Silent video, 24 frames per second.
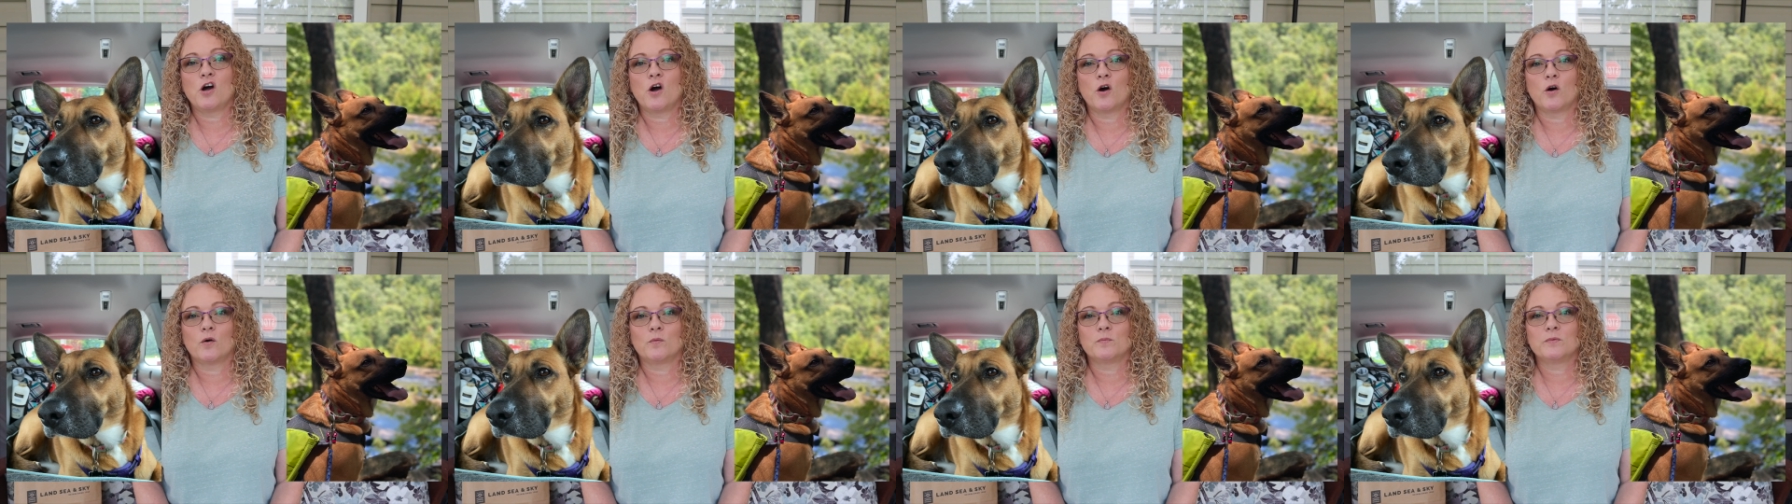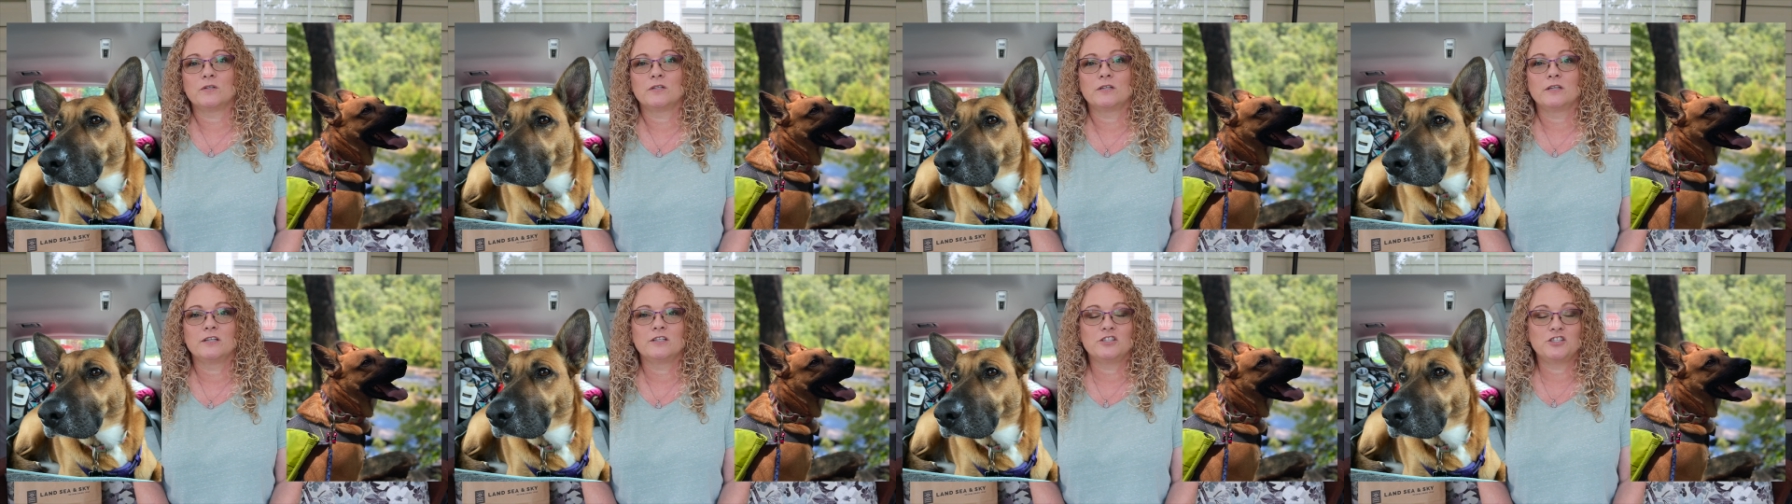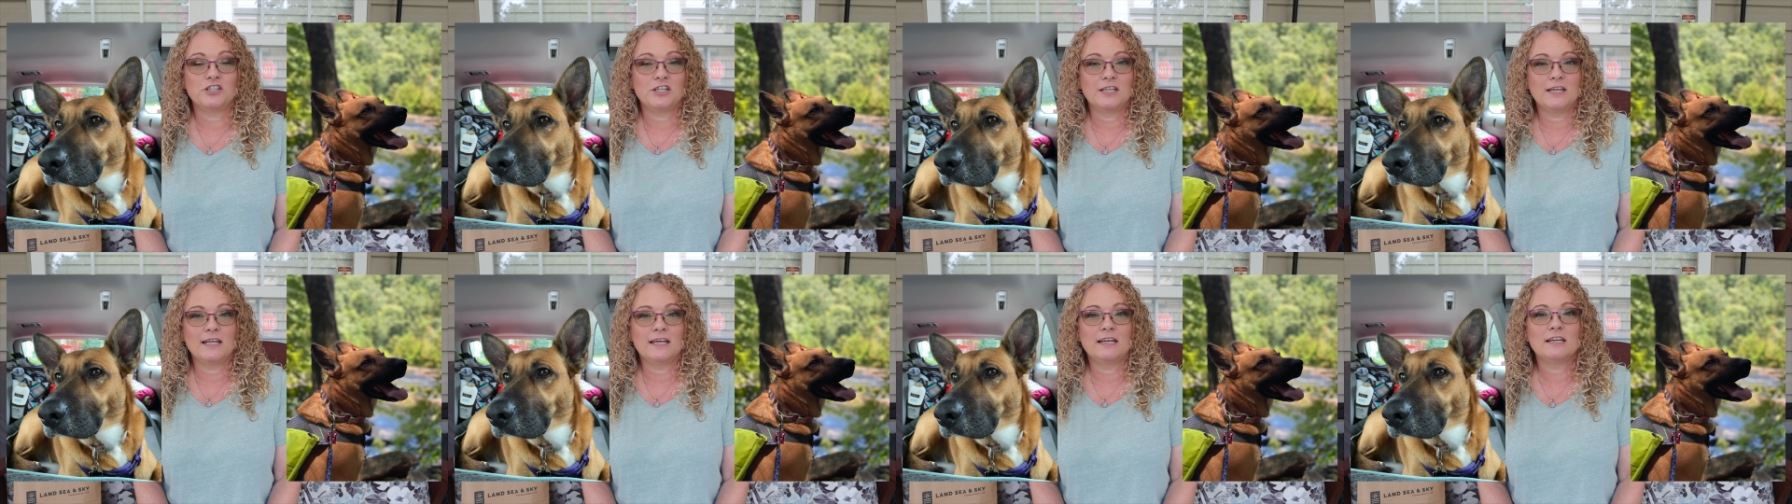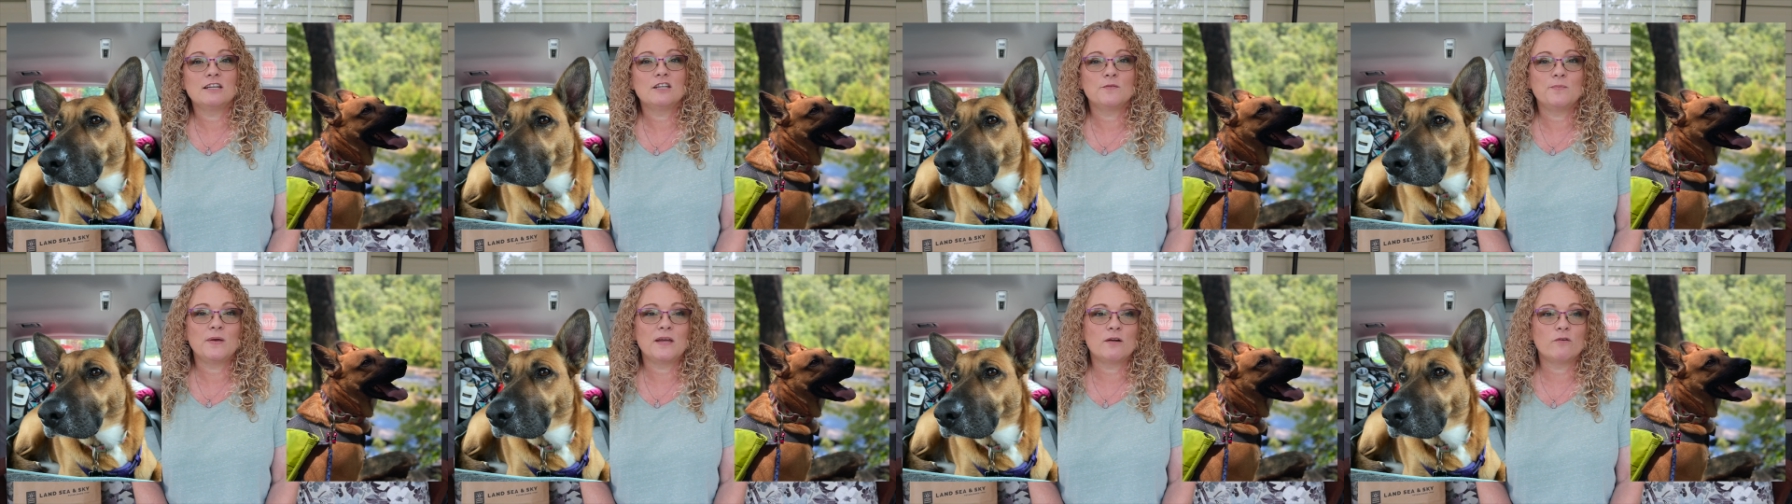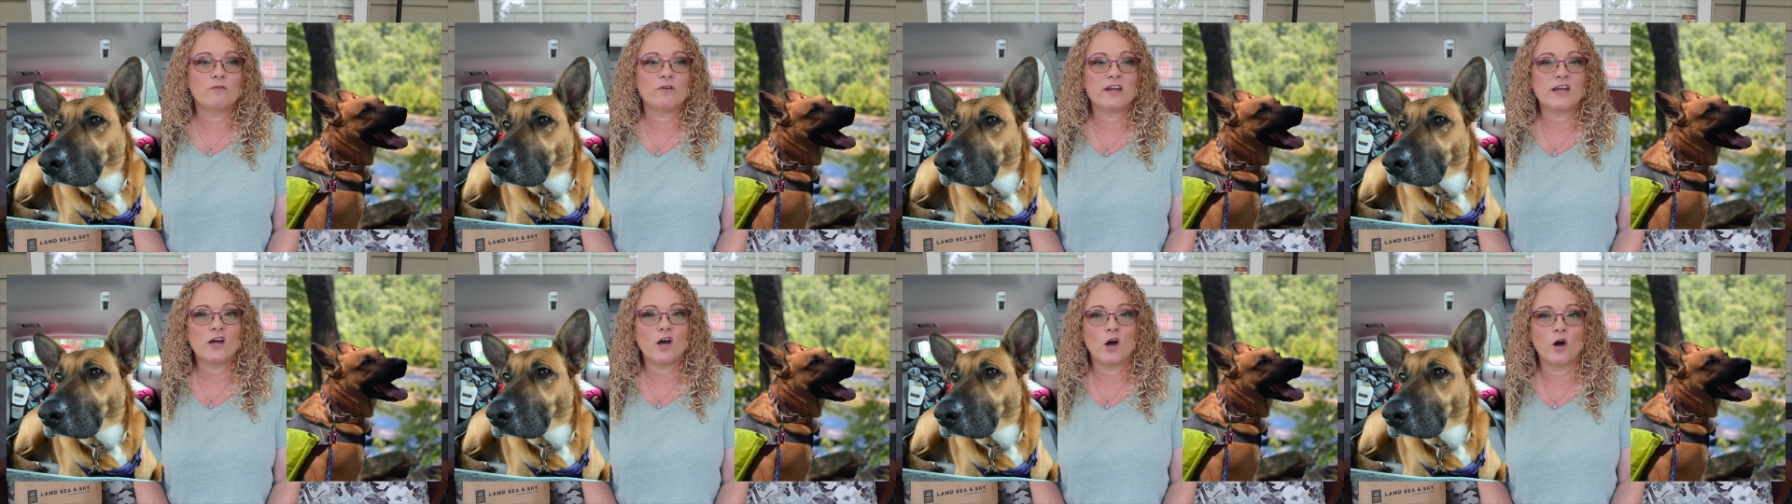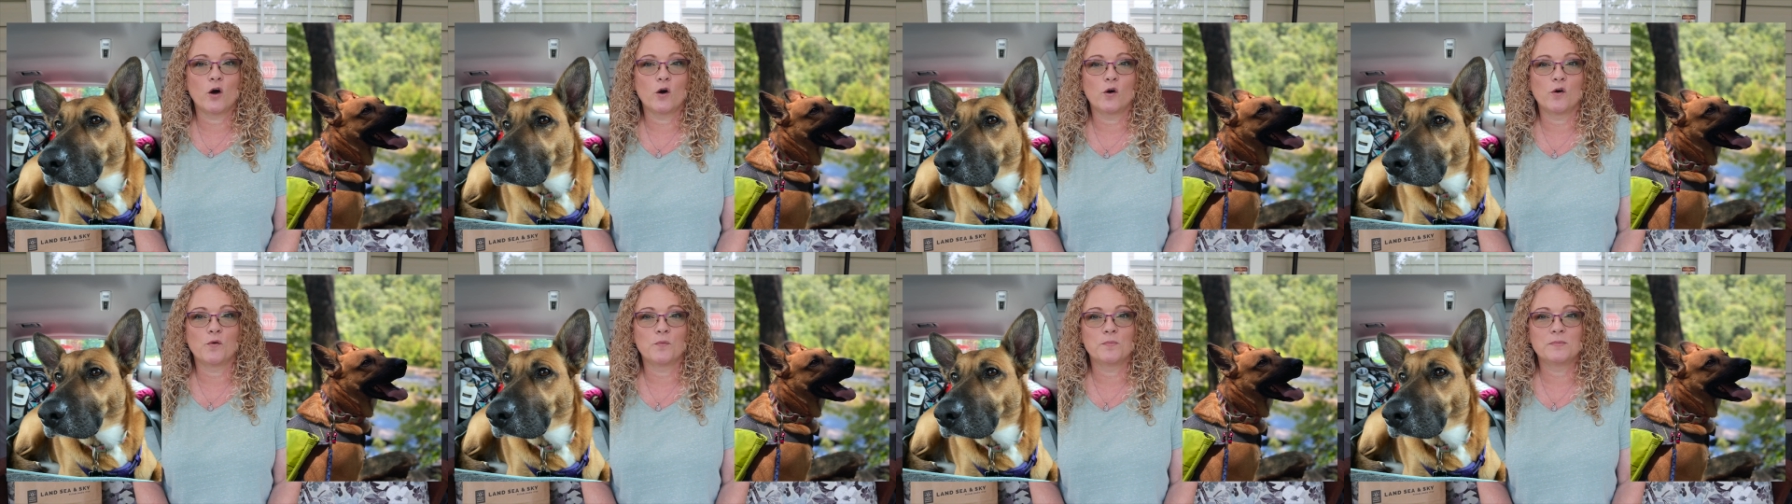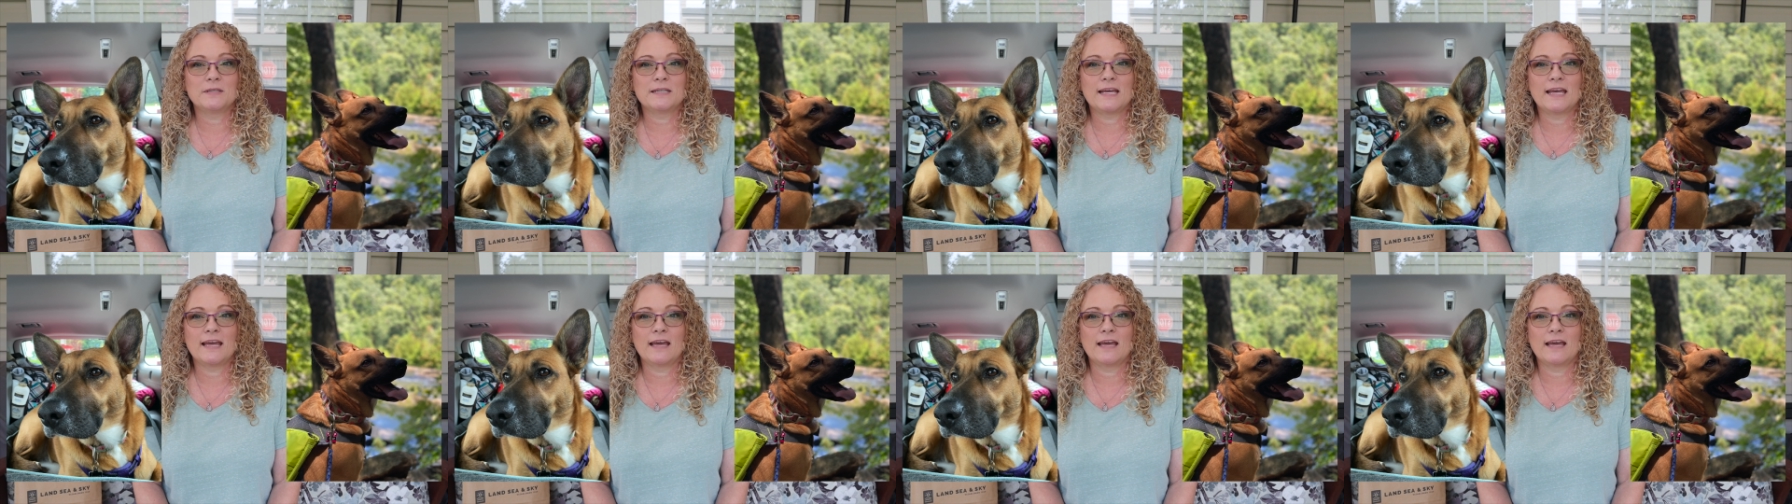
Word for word: home. She needed to be rehomed,